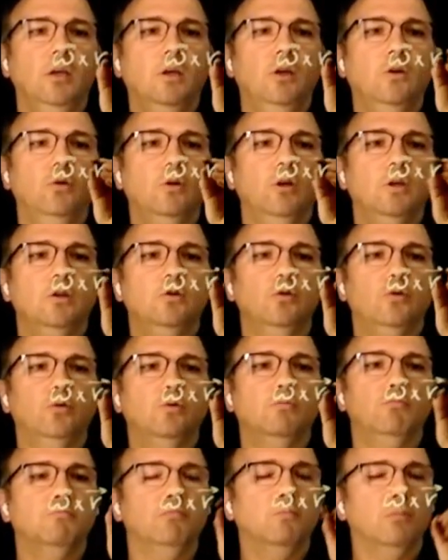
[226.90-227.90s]
in order to
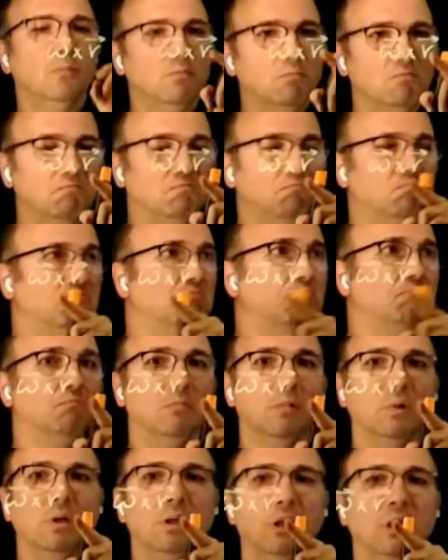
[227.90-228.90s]

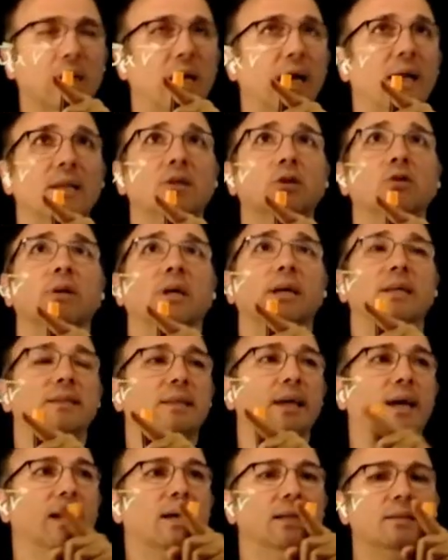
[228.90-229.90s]

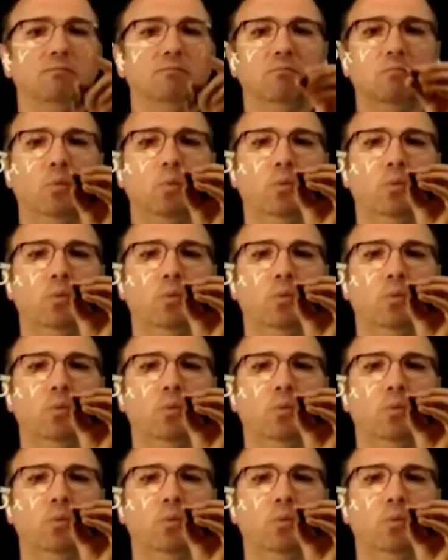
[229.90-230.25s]
calculate that,